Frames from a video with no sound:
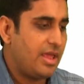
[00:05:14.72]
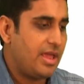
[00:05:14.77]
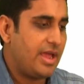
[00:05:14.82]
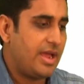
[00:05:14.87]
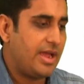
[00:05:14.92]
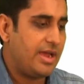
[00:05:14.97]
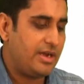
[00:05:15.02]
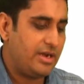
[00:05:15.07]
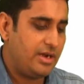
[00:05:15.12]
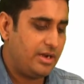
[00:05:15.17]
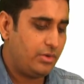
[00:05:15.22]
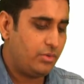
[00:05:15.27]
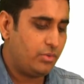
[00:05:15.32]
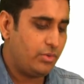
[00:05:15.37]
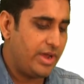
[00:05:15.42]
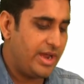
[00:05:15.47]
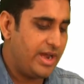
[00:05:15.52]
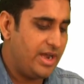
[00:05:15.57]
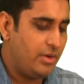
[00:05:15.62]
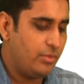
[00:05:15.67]
and to
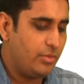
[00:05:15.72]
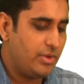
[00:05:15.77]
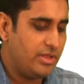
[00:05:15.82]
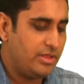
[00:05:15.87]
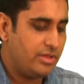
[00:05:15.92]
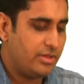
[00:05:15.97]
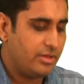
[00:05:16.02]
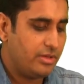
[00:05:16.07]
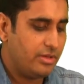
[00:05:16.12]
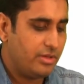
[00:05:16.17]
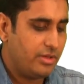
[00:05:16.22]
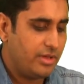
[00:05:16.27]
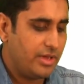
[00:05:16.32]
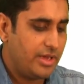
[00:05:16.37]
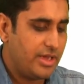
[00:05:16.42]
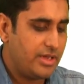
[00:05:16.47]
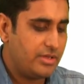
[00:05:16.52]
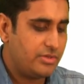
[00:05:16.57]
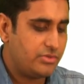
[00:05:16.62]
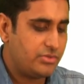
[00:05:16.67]
end with
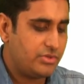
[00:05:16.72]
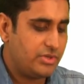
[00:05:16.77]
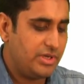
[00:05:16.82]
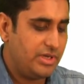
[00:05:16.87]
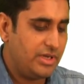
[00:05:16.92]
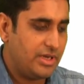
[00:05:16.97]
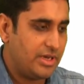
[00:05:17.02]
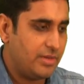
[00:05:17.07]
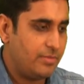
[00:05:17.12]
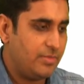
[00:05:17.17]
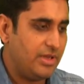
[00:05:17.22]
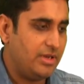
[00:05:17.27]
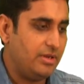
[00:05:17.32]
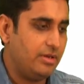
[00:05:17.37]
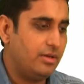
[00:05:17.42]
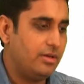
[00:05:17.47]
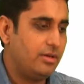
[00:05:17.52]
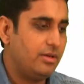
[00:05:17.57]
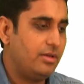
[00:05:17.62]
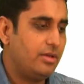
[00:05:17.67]
HTML.
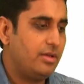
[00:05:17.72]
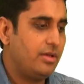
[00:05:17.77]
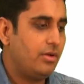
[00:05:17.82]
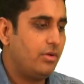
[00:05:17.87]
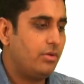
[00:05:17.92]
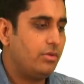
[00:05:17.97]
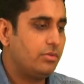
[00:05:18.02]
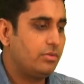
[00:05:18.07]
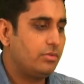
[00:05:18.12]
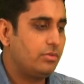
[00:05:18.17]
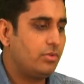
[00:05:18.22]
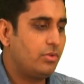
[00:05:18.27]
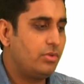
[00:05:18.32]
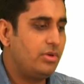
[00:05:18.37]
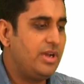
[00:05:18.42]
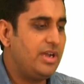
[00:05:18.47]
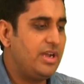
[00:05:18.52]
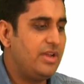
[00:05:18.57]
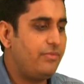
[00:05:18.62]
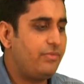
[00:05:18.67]
The
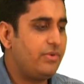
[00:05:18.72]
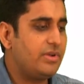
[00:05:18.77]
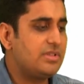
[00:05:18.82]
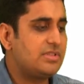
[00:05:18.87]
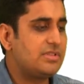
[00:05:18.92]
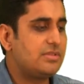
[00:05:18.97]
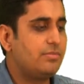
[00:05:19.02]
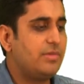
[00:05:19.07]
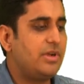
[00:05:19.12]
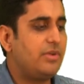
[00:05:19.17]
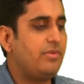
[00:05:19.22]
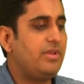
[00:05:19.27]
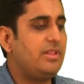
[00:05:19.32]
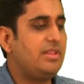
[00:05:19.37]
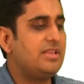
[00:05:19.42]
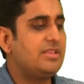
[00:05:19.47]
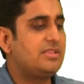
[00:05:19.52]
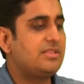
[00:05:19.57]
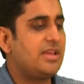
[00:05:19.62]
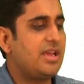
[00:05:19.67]
only difference between
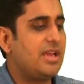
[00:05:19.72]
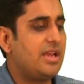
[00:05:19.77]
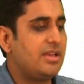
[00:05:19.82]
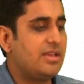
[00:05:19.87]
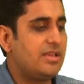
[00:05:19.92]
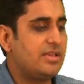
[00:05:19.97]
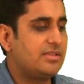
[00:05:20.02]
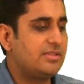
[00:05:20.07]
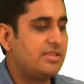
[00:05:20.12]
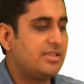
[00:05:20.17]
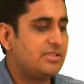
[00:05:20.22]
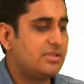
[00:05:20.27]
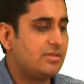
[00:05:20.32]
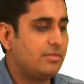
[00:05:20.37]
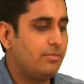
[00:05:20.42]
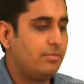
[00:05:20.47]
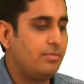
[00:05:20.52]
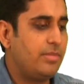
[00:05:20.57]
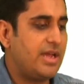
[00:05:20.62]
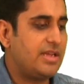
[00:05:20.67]
these tags is this
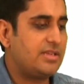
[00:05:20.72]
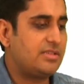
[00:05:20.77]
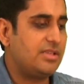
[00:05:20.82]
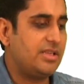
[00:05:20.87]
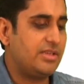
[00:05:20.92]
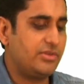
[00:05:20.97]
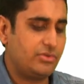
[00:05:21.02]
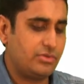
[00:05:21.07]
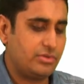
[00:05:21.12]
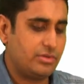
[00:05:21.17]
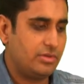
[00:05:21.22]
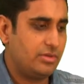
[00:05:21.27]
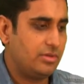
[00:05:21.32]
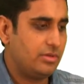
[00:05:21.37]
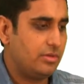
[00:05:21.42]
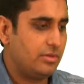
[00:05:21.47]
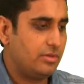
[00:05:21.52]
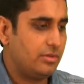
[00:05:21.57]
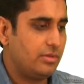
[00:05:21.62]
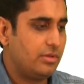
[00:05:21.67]
backslash.
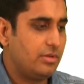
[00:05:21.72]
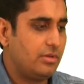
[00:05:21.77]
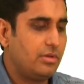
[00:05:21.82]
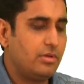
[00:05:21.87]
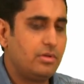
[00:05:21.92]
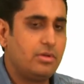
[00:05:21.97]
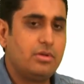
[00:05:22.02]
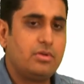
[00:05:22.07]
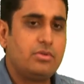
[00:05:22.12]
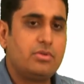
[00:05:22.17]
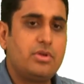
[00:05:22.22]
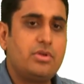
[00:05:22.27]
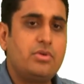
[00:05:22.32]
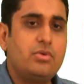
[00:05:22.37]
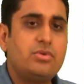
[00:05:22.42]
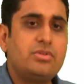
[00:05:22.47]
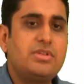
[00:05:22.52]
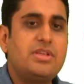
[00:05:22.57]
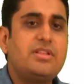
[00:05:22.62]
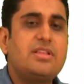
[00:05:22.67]
So
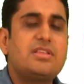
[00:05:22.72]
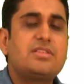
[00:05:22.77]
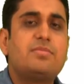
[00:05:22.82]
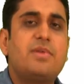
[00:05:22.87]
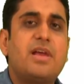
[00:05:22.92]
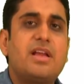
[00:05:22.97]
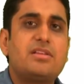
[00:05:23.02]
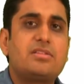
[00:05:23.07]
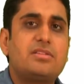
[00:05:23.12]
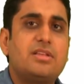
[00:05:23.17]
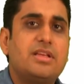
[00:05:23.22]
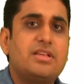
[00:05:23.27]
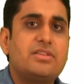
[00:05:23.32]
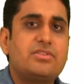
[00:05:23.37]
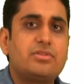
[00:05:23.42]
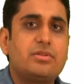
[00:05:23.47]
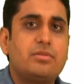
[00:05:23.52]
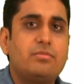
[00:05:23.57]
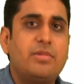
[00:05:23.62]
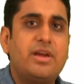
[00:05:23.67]
using this backslash,
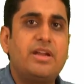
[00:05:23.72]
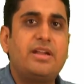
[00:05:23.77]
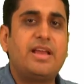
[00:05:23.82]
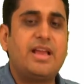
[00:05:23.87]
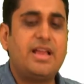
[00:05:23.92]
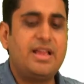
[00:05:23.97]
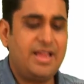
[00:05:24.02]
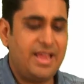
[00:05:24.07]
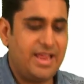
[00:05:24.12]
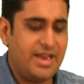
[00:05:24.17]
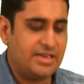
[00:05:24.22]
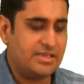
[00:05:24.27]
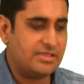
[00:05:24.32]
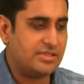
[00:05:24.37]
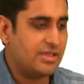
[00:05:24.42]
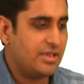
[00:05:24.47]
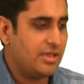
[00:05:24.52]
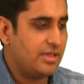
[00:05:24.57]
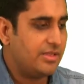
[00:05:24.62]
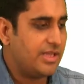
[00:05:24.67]
my tag ends.
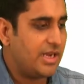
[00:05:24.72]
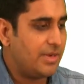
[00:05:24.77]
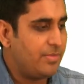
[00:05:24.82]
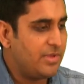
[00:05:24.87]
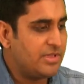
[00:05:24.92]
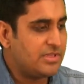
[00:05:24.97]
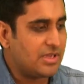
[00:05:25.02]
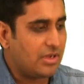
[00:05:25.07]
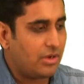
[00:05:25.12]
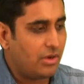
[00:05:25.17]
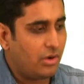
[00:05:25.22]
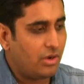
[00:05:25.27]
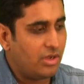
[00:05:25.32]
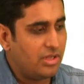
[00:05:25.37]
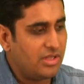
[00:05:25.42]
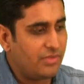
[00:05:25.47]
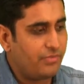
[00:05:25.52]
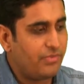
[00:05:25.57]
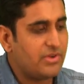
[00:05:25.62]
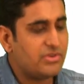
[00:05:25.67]
That means all
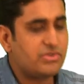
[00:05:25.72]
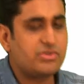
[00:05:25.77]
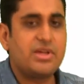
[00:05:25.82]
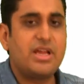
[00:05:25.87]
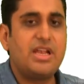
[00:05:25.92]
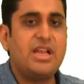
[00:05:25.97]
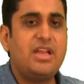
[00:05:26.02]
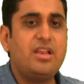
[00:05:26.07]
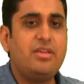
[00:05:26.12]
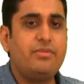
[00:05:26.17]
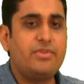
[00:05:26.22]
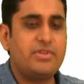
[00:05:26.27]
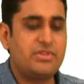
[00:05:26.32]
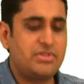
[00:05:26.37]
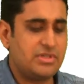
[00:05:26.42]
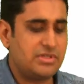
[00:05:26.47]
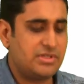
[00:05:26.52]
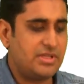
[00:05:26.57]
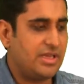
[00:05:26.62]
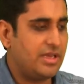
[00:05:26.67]
the functionality which
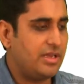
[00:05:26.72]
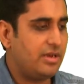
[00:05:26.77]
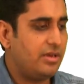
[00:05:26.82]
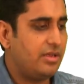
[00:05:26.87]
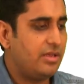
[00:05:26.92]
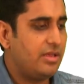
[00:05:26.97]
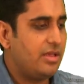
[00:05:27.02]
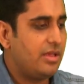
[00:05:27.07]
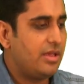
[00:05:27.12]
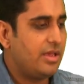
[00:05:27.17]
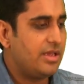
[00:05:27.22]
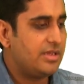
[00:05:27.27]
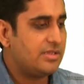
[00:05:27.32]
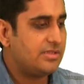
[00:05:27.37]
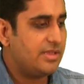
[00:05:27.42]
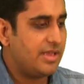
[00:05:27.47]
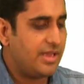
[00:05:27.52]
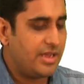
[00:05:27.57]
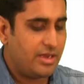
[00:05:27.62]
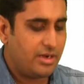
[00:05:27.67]
is
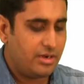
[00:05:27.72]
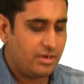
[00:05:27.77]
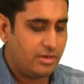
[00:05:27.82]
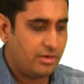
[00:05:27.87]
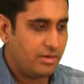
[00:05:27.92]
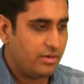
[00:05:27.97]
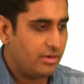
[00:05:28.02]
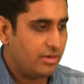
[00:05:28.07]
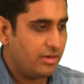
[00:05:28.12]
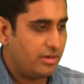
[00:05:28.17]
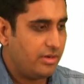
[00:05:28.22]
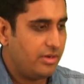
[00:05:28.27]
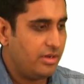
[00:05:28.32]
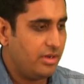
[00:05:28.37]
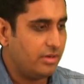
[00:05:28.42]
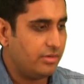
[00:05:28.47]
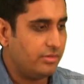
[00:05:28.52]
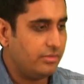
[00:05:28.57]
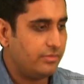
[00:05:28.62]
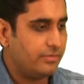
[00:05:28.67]
there
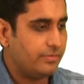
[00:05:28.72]
here